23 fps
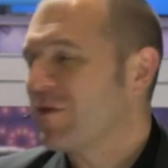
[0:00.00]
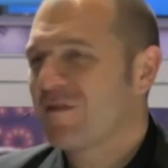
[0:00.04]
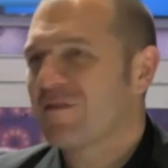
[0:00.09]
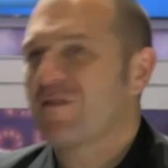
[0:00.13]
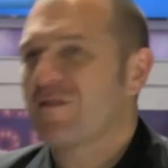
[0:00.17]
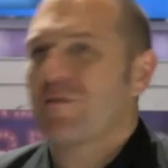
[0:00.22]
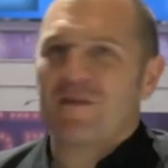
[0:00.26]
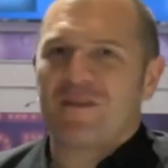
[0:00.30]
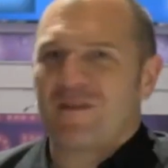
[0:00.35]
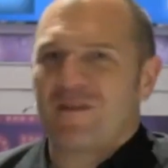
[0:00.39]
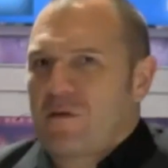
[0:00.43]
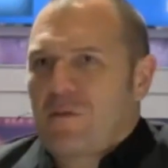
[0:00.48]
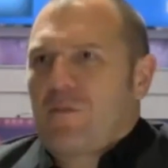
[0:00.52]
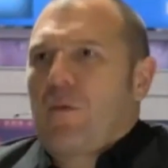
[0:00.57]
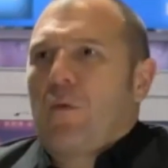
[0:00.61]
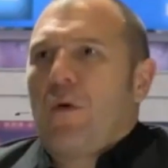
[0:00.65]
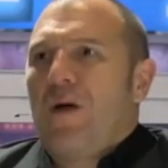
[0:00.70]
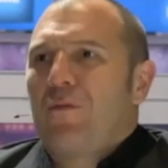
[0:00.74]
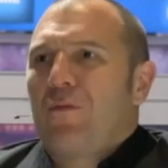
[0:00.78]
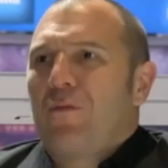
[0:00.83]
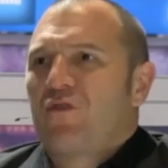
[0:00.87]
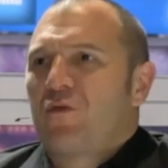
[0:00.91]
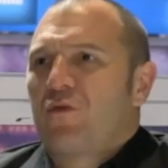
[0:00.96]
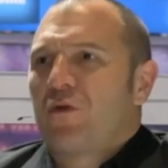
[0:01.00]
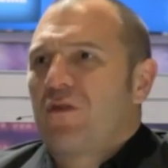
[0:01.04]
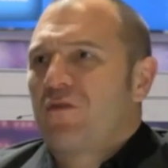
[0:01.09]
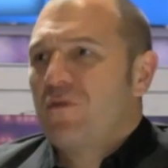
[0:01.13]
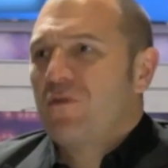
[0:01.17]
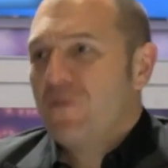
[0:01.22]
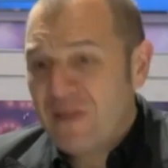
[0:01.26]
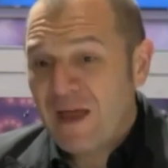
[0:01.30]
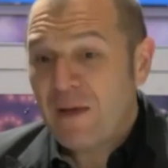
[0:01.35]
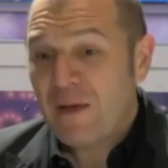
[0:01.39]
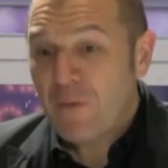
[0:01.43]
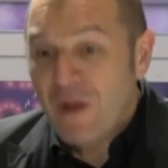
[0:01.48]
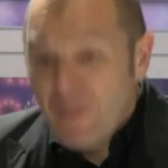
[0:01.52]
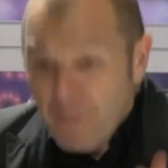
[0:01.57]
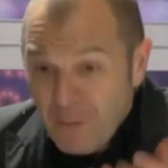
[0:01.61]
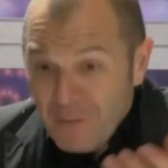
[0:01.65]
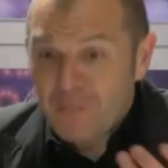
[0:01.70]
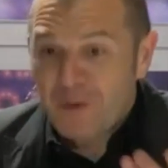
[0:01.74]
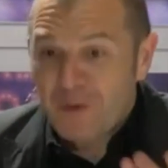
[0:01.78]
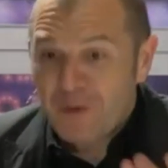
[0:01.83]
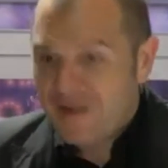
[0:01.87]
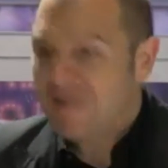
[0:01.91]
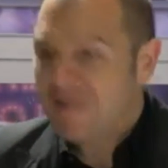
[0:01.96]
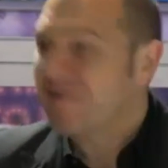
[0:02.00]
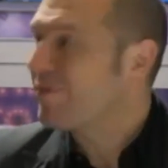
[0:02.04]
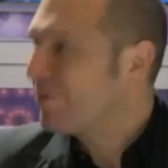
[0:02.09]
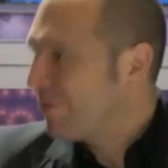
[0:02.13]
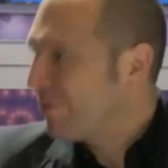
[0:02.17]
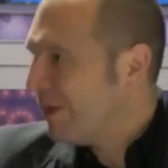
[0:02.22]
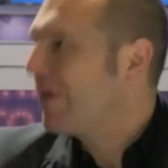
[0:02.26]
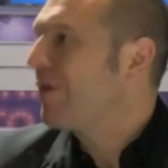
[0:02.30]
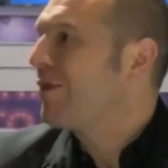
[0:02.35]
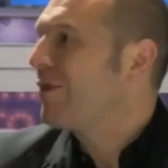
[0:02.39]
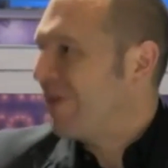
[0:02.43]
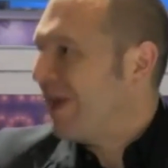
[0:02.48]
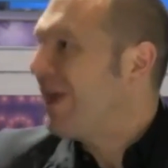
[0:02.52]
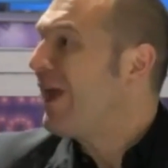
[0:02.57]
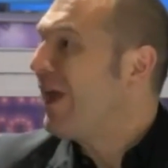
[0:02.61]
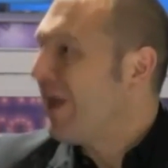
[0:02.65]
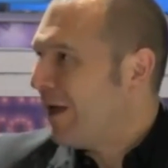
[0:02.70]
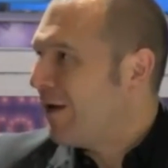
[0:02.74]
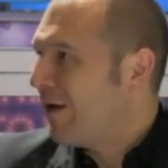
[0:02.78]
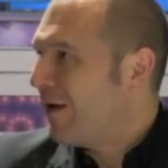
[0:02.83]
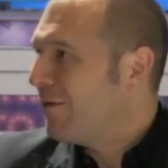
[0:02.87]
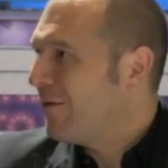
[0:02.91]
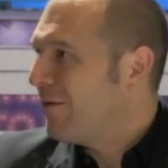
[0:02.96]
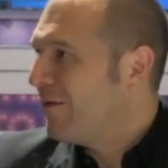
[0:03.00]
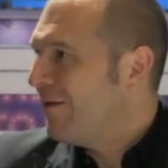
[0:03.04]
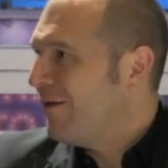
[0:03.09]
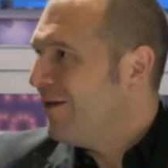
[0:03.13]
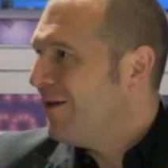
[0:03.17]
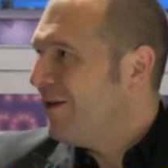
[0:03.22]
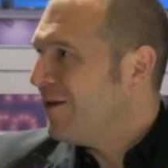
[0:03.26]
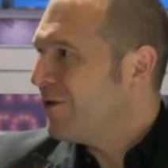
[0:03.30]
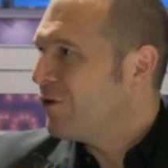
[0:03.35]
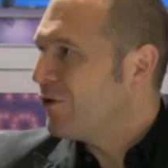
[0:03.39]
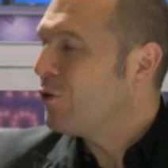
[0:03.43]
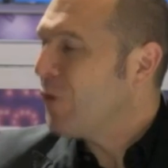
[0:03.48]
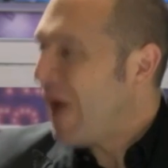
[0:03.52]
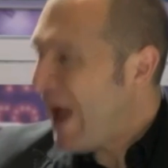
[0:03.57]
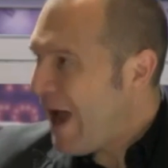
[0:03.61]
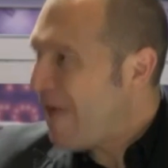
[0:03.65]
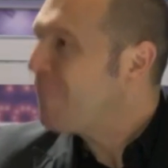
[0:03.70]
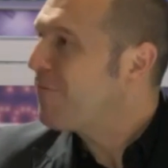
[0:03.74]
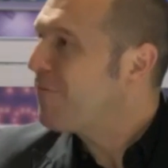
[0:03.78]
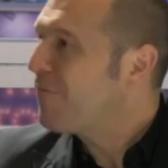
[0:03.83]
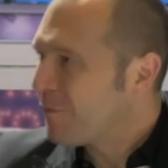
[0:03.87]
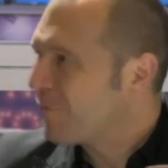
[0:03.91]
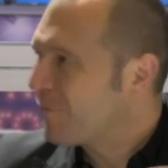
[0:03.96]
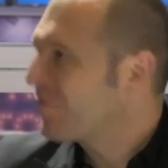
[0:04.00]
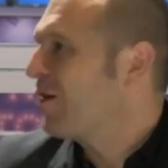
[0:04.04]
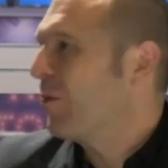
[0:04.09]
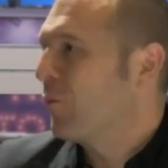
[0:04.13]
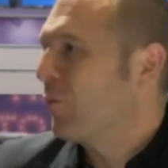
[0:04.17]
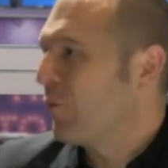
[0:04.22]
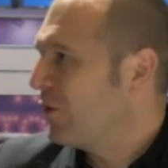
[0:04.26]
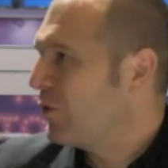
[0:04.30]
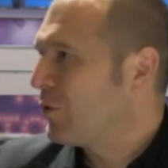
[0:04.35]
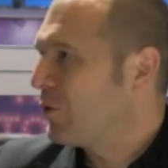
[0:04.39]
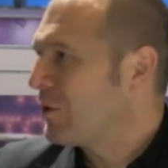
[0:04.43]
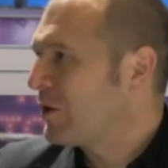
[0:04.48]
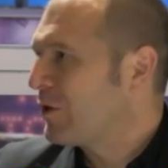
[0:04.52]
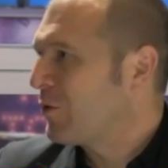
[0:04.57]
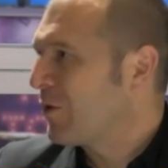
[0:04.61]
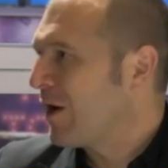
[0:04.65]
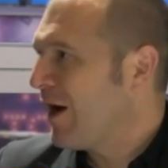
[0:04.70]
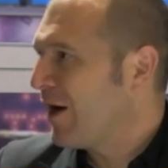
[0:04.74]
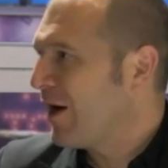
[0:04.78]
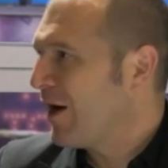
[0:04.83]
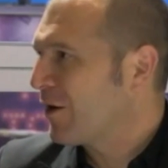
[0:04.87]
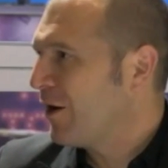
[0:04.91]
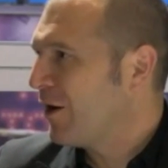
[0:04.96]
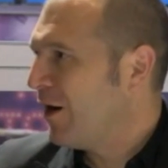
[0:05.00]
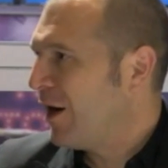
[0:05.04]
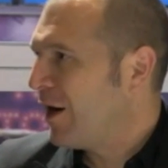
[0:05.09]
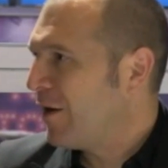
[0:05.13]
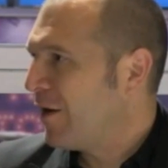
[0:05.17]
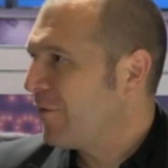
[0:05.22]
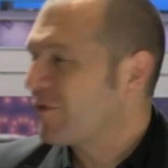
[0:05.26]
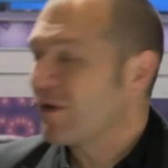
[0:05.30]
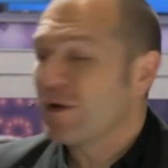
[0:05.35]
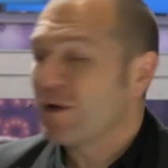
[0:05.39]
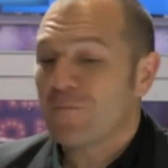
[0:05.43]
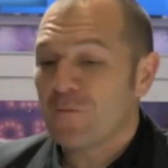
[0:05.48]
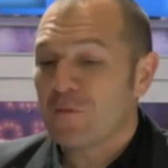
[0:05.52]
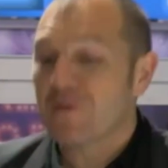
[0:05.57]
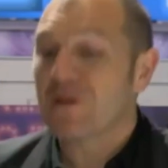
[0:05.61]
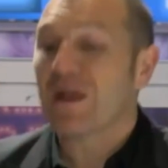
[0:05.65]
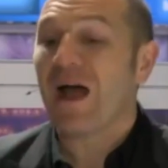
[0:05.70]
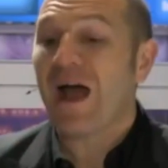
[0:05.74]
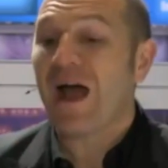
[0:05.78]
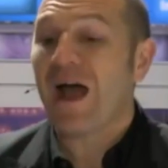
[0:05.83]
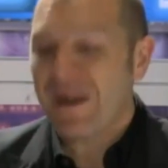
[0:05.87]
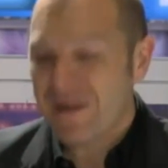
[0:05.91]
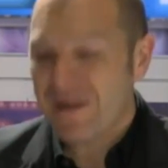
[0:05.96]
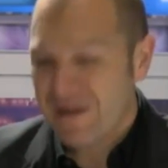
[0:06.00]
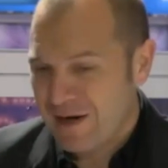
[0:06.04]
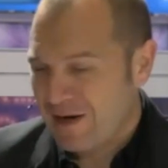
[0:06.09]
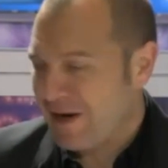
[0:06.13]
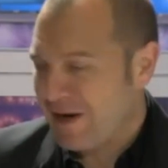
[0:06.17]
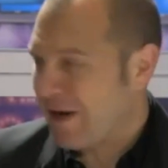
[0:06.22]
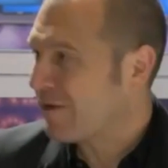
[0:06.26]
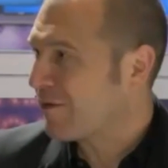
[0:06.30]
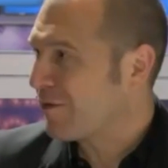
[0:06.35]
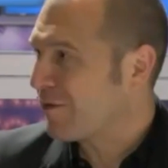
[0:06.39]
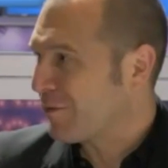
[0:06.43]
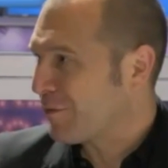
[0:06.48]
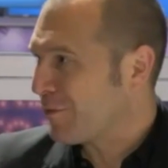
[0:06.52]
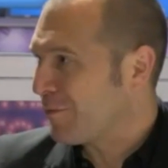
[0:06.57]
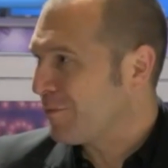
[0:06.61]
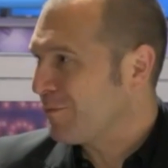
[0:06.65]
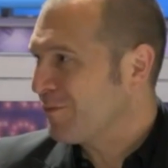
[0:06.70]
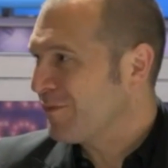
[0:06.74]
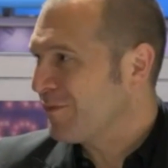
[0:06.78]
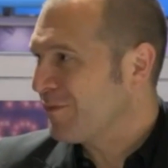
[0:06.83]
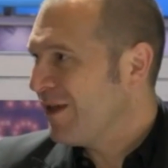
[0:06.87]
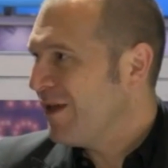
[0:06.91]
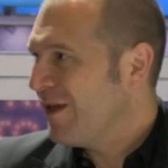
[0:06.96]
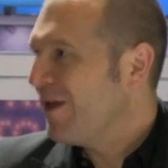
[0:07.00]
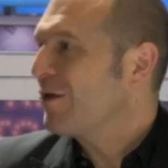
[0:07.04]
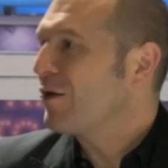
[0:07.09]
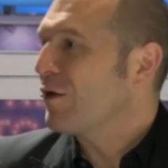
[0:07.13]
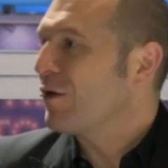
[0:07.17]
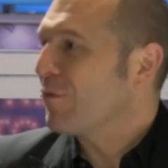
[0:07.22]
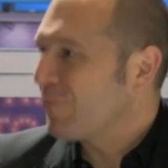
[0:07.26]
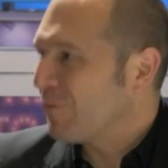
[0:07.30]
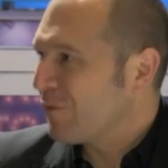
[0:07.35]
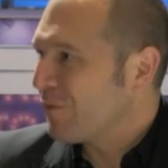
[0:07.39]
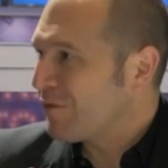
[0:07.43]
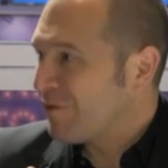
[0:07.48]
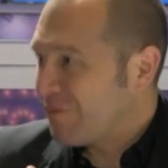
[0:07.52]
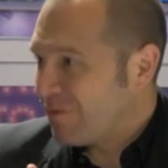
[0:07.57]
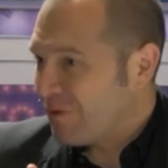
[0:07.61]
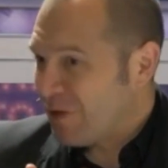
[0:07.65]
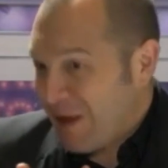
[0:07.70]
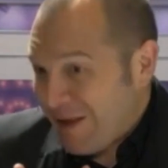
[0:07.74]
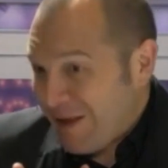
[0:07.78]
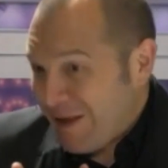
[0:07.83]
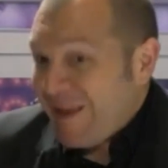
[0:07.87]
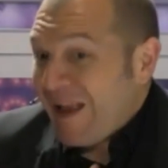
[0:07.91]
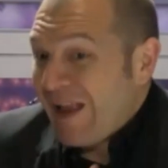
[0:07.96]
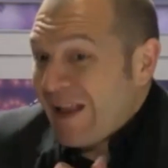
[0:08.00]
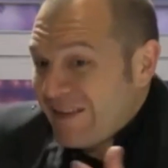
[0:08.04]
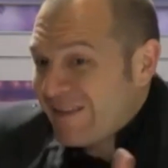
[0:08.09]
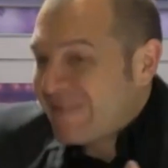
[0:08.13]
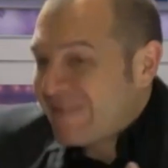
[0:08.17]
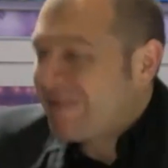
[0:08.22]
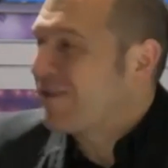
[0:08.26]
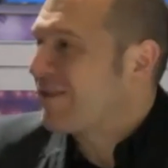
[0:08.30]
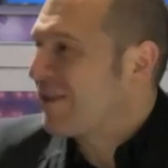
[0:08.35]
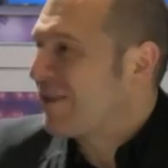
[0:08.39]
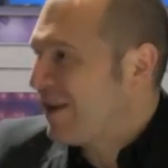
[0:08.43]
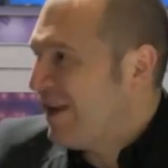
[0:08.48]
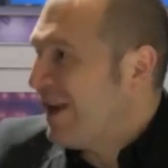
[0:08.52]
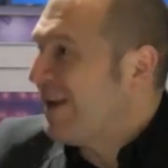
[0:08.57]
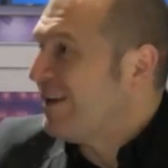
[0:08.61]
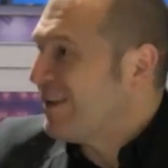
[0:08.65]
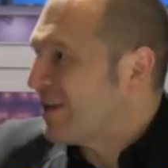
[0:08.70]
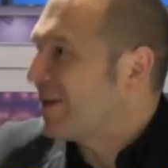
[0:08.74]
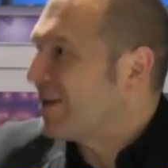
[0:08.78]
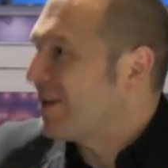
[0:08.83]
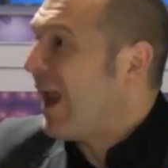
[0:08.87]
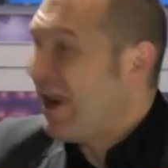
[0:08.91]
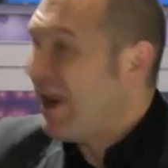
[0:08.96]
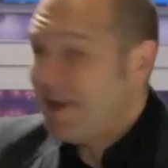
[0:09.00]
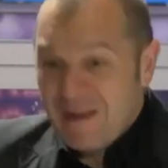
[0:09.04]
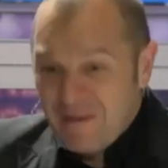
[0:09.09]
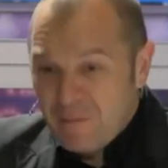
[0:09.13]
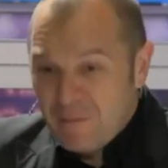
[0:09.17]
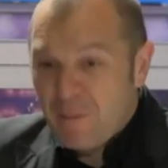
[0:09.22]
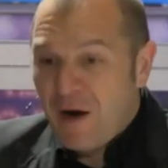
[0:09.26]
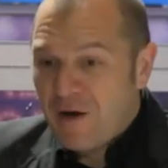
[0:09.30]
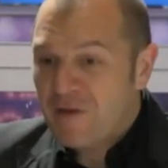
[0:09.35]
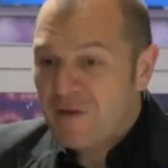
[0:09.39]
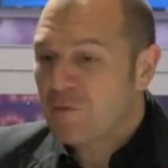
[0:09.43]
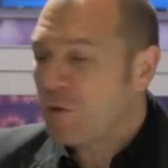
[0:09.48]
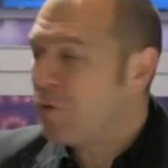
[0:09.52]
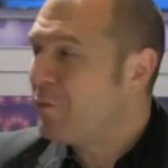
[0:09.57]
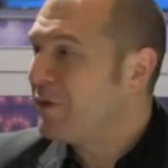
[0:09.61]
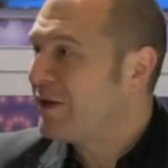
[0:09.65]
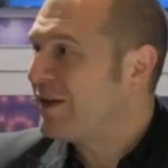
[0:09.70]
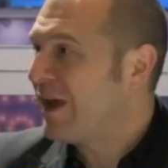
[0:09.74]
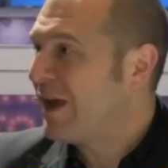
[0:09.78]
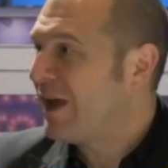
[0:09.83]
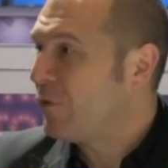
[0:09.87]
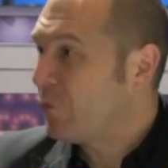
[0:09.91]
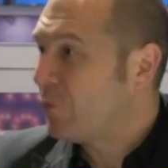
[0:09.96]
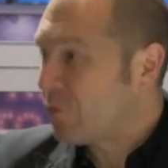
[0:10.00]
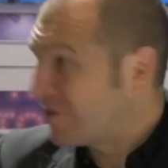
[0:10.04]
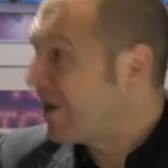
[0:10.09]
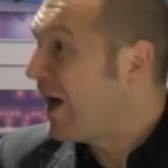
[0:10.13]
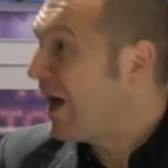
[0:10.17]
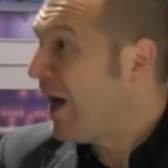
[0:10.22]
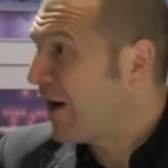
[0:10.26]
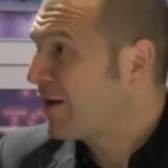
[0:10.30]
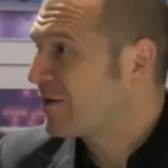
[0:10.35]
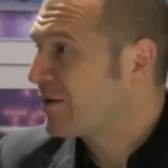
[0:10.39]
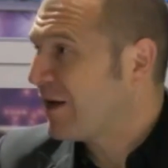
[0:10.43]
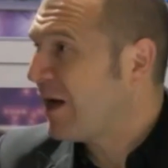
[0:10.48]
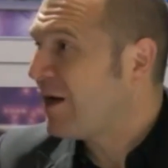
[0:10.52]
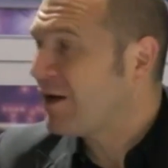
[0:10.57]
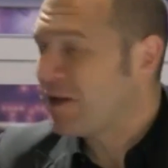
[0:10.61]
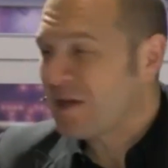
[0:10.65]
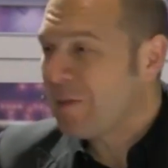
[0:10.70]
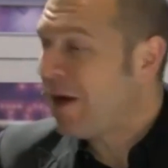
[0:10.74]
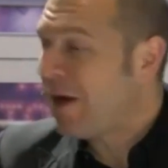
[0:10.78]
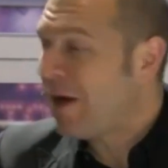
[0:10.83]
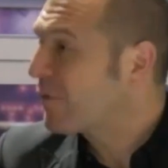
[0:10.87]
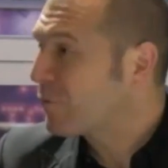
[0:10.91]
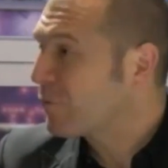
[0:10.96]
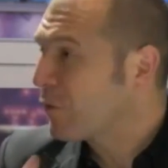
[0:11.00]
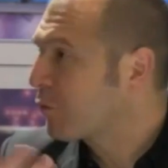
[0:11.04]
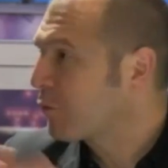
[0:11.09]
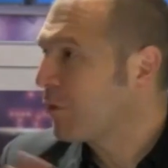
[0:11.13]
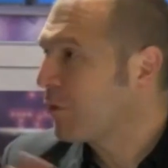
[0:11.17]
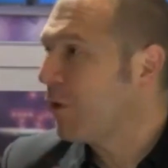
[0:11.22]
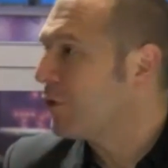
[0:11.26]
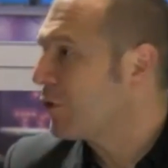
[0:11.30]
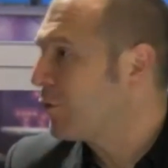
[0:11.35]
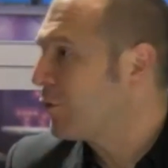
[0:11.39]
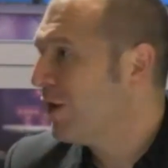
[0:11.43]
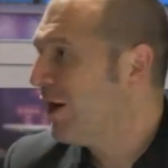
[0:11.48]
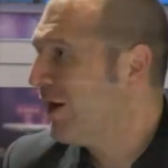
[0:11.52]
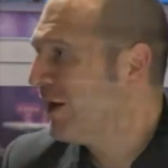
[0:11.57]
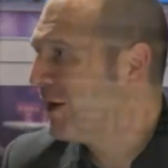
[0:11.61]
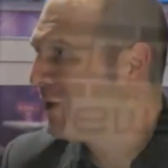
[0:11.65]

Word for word: And somebody said to me, why would you want to do that? Well, because they're there. You have them somewhere in your archives, and if you can't connect to them, you've, it, it's disconnected. Again, it might as well be dead or dark data. You may as well throw it away.